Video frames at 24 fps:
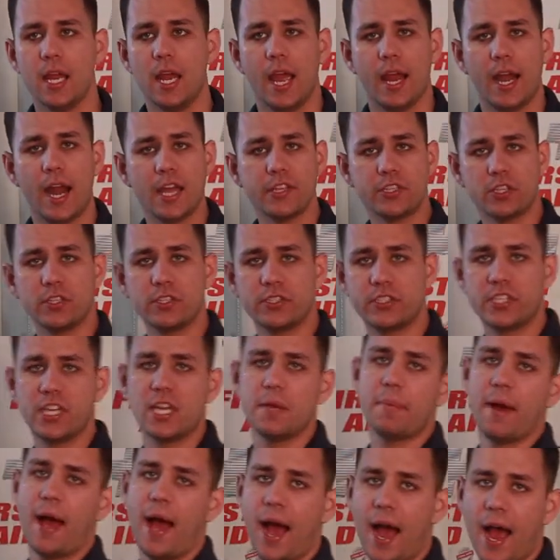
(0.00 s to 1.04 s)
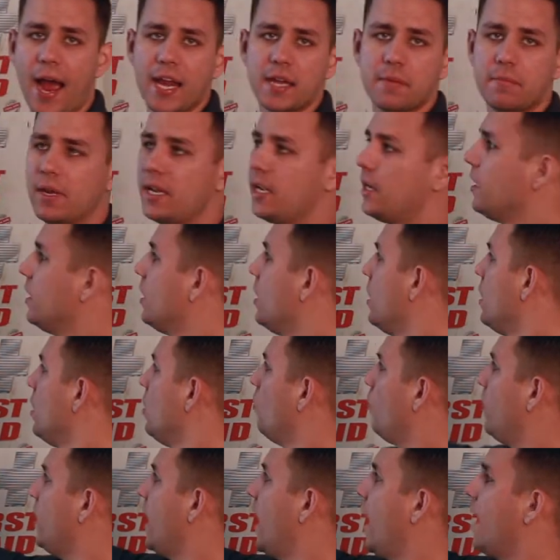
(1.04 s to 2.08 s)
And as you can see behind me,
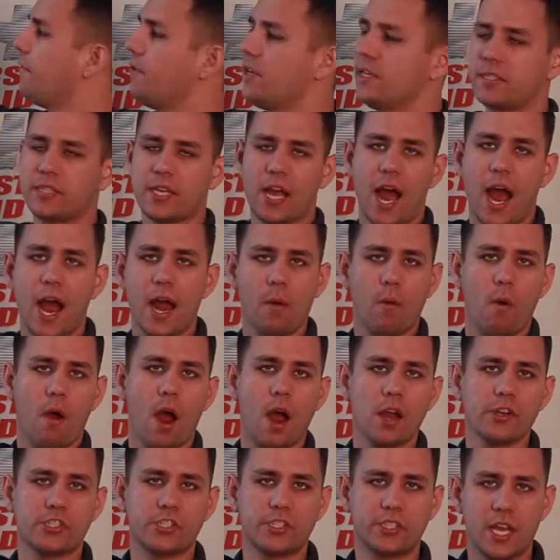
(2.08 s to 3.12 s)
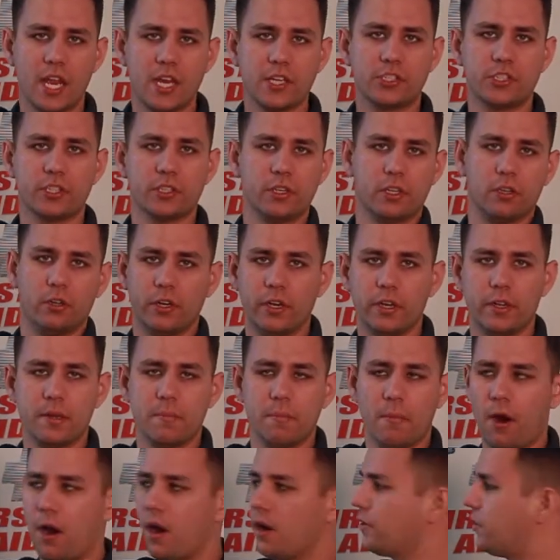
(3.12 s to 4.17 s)
we have this eyewash station clearly
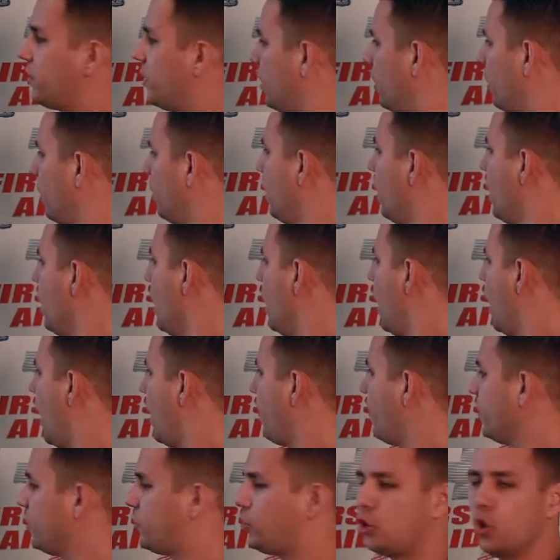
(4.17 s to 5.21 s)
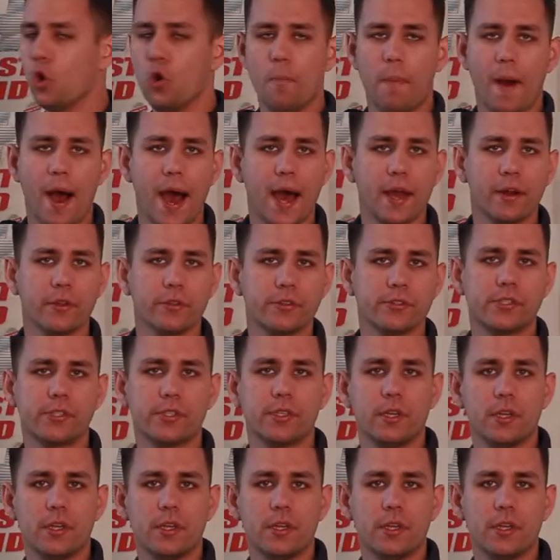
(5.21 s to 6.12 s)
marked here and these two bottles